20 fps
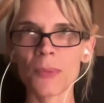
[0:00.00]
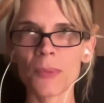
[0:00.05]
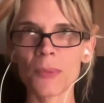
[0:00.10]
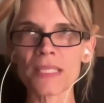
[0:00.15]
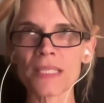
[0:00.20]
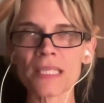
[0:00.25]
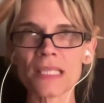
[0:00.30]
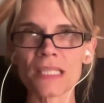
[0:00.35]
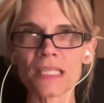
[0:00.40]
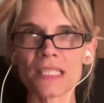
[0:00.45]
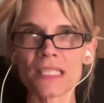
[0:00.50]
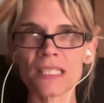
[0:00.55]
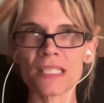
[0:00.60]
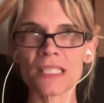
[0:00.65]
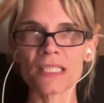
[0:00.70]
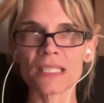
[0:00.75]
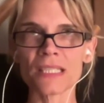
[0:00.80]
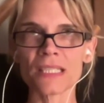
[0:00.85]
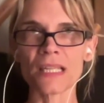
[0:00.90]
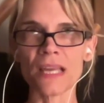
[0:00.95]
basically
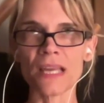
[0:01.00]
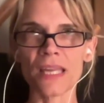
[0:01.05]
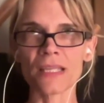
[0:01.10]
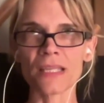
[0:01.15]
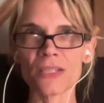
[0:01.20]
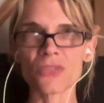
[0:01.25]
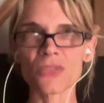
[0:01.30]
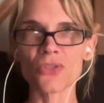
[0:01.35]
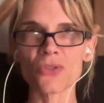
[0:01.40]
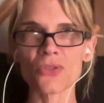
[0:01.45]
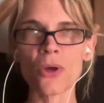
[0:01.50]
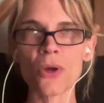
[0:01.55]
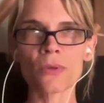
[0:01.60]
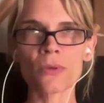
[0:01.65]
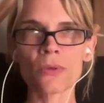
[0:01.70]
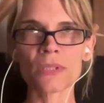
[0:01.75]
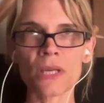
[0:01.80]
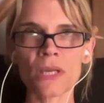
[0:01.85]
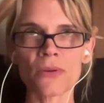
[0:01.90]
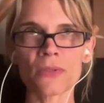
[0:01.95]
it's like a
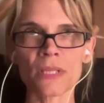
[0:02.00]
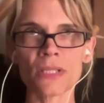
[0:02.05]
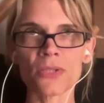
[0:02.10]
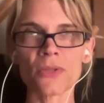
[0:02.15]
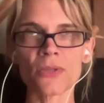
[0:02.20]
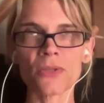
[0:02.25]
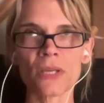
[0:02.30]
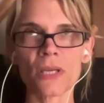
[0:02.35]
slowdown that